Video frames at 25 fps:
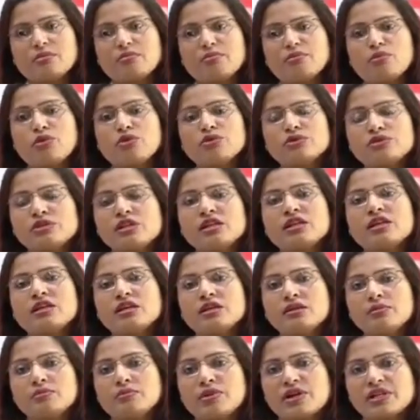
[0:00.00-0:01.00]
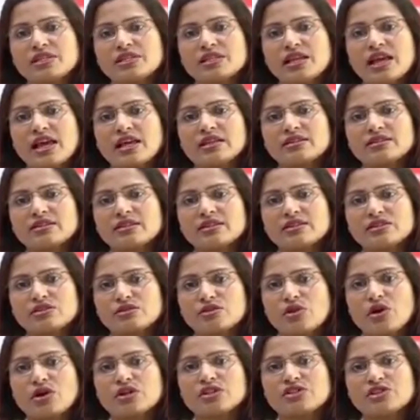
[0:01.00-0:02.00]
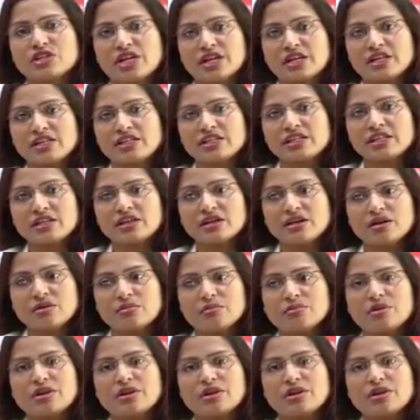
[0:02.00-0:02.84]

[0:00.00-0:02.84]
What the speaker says: Mostly breast cancer is not genetic,